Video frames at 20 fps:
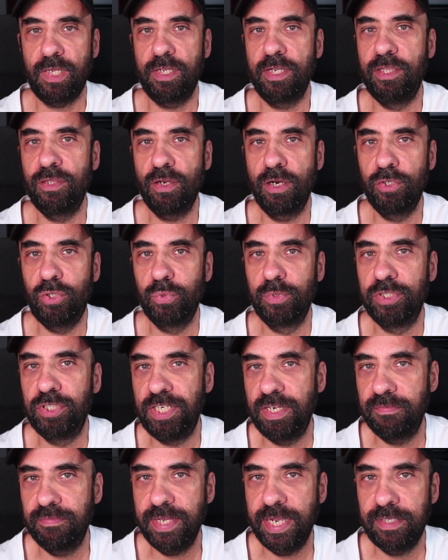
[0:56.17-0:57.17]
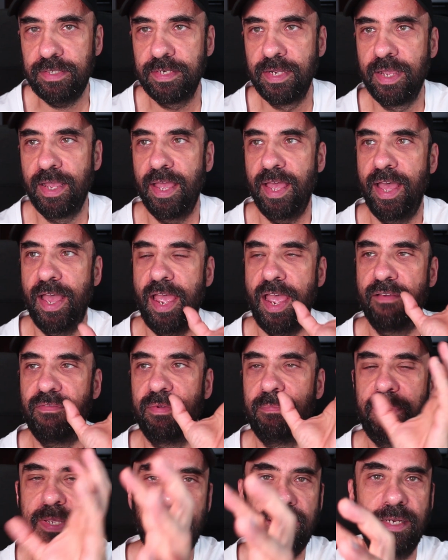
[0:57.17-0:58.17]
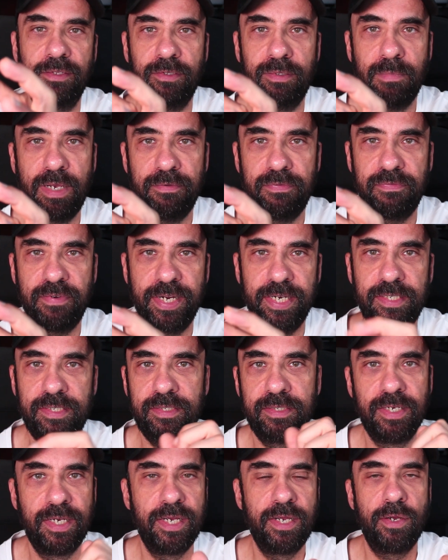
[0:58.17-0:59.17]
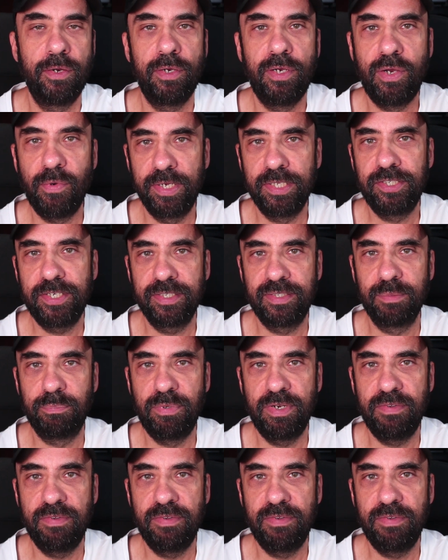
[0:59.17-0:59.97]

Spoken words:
in order to achieve that, I have a big light on my face. Go and check the